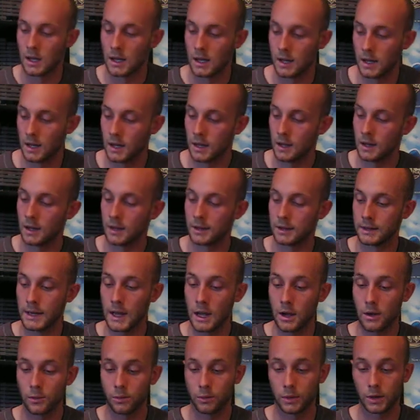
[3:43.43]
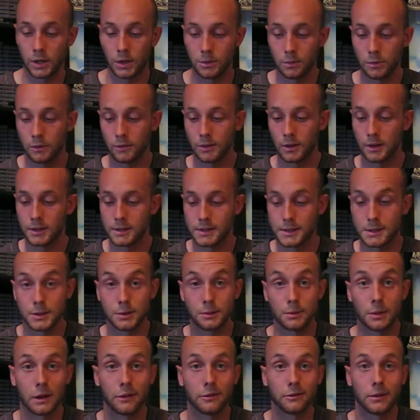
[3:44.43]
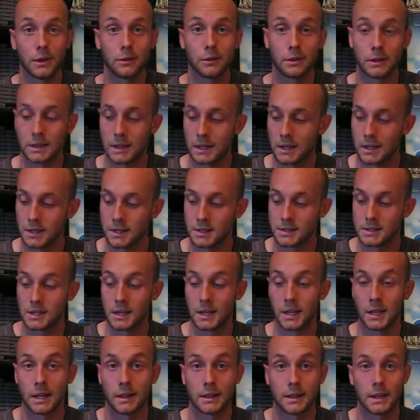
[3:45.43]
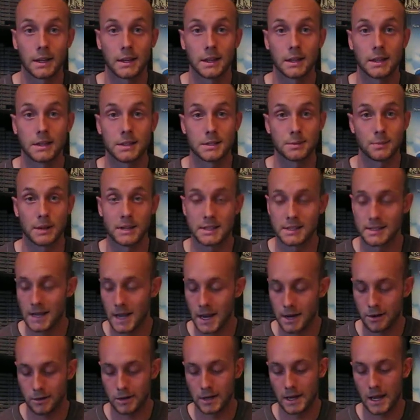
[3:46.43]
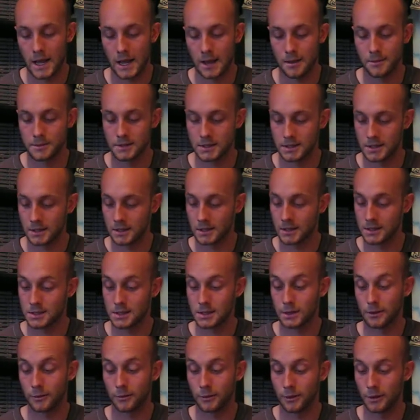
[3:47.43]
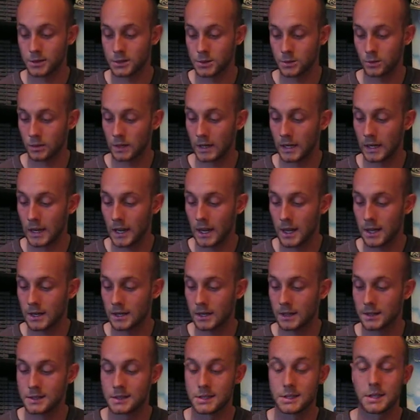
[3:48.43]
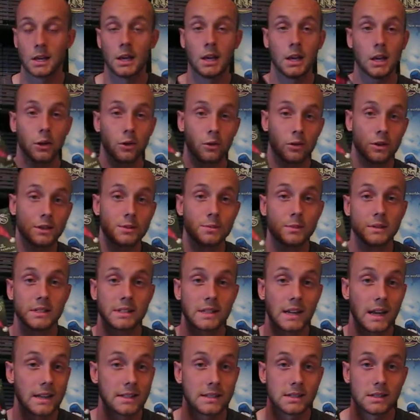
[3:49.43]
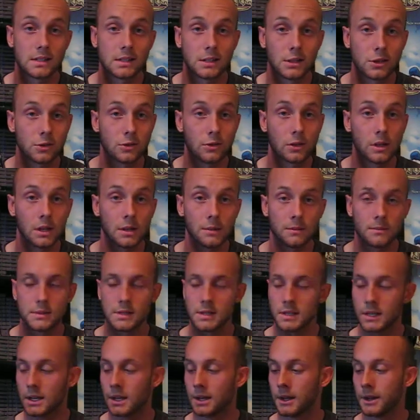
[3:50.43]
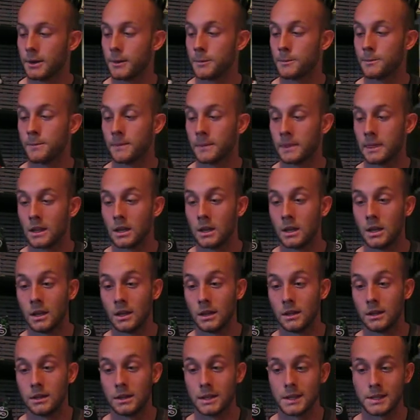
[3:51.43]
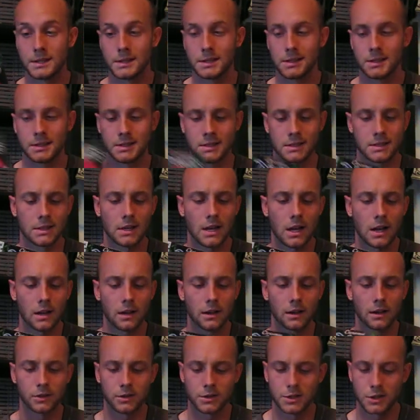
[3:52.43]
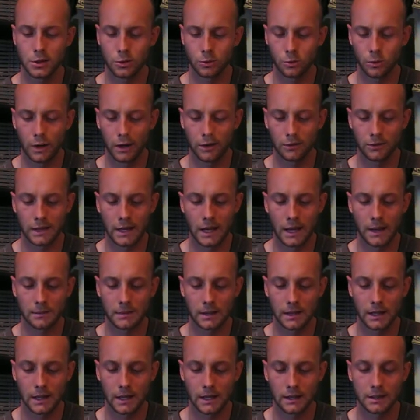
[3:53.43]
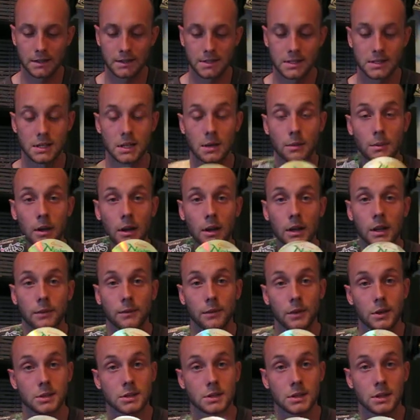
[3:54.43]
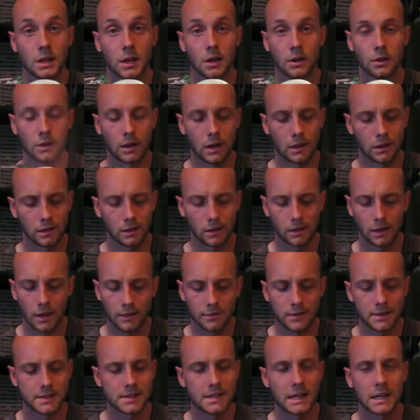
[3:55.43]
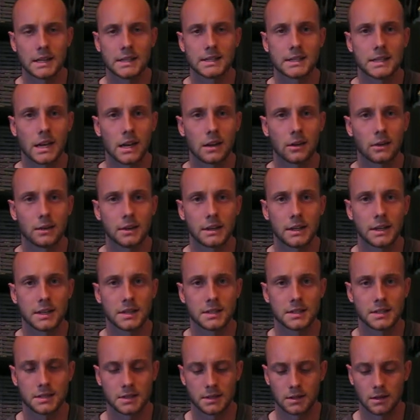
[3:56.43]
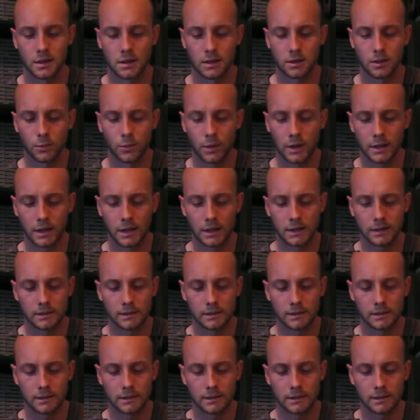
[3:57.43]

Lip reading: Now we're going to move on to my favorite things, and that is my Saturn games. This is the first one I got. It's Christmas Nights into Dreams. This is not too rare of a game to get. This is the American version though. I love the Sega Saturn discs though, the way